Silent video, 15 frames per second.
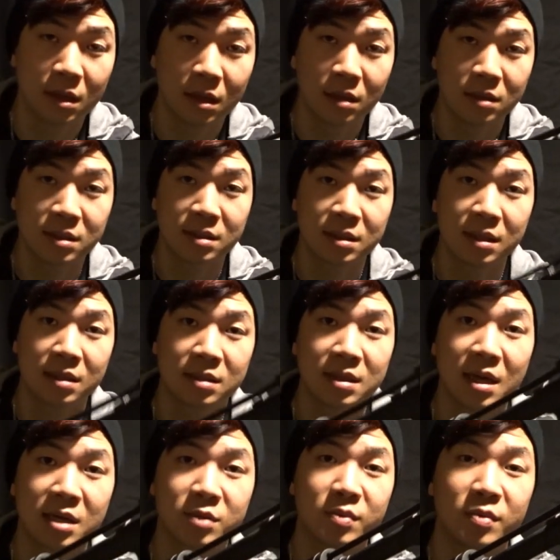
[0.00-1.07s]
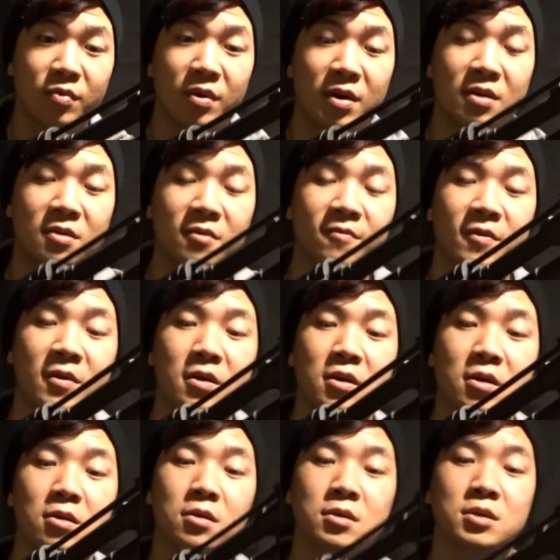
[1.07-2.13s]
sling attachment right at the front
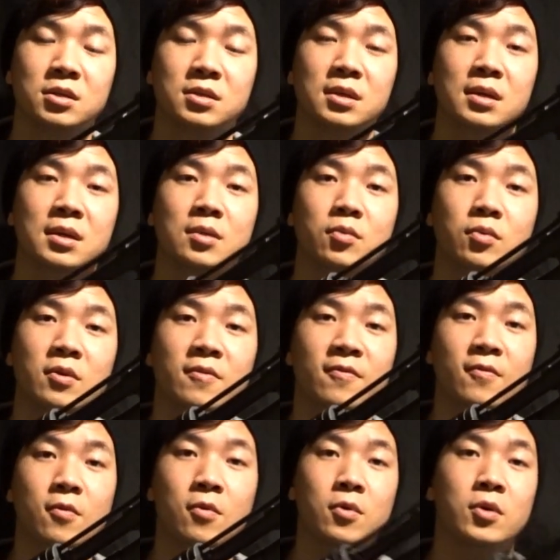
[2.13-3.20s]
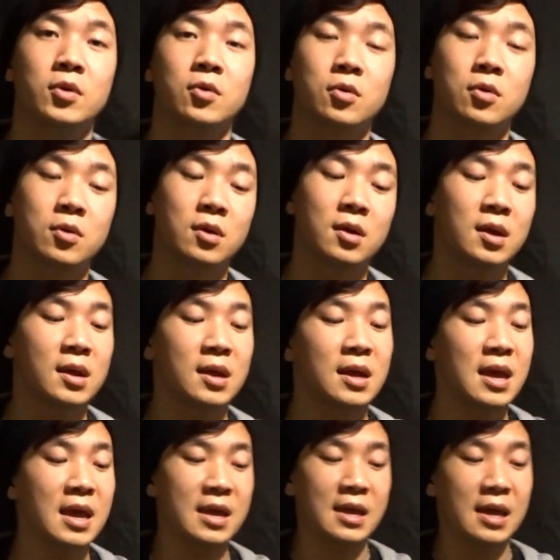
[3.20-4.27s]
here, just like you would for your
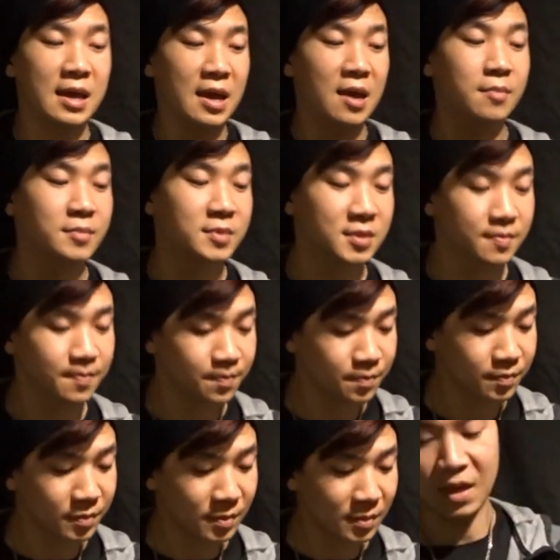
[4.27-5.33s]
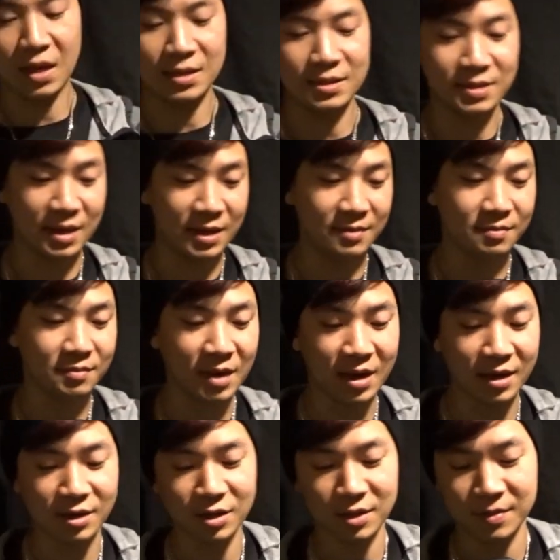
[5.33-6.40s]
AKMs. As I
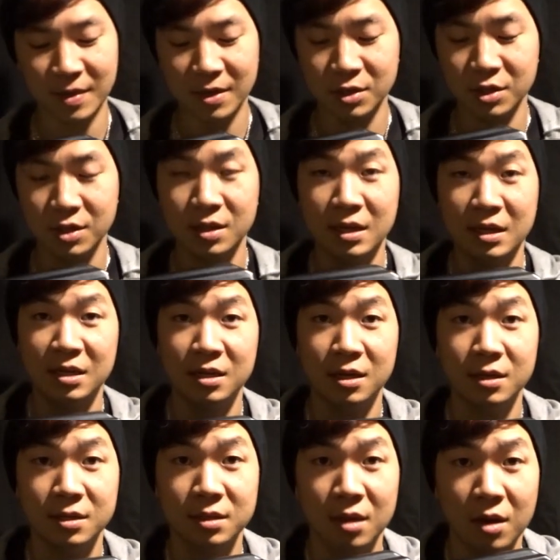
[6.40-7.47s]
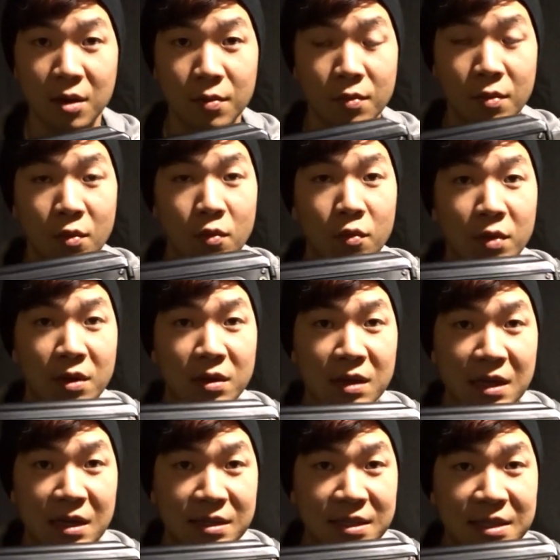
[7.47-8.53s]
kind of just mentioned, it does come with
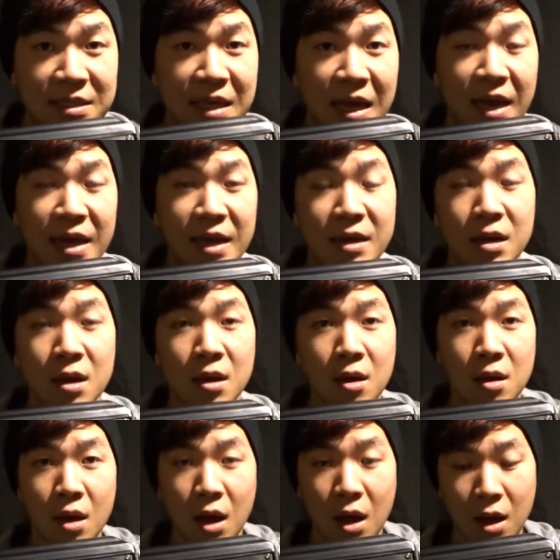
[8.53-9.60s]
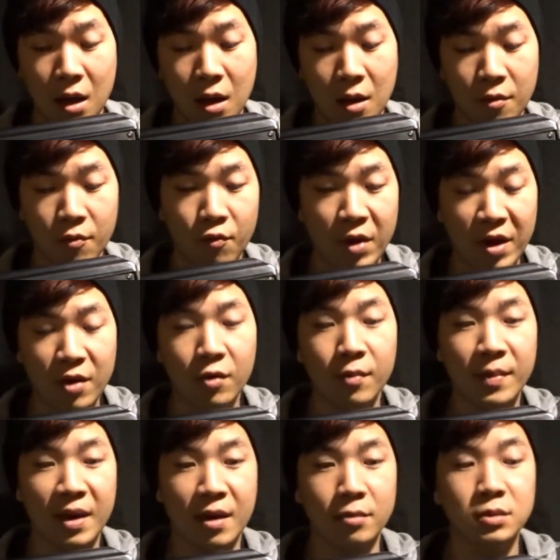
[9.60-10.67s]
a side rail
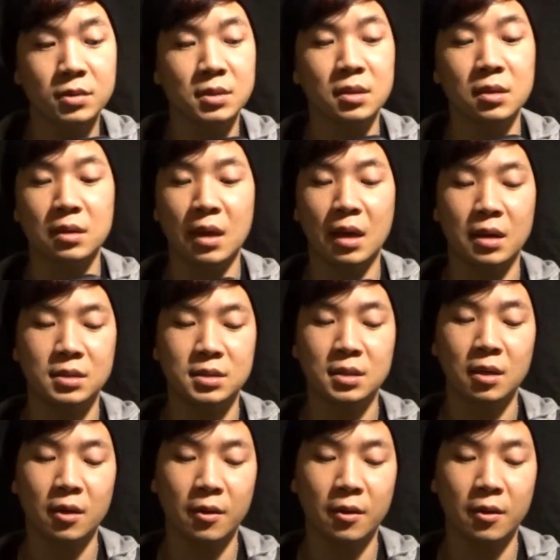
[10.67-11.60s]
mount that